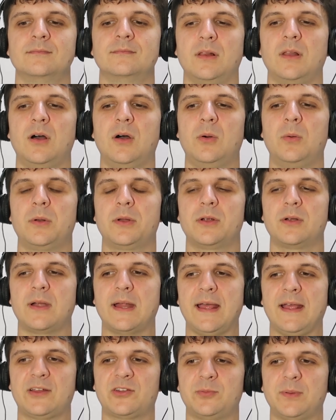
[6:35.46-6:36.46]
Lower your
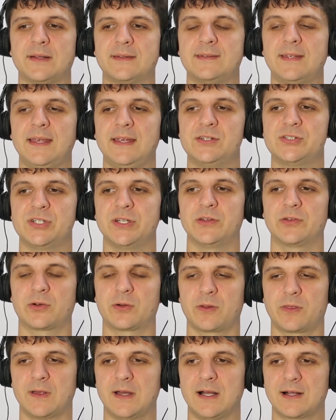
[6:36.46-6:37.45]
expectations,
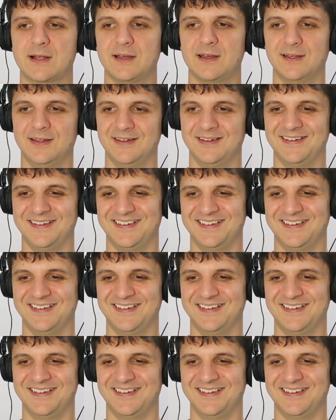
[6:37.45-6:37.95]
Herthaka.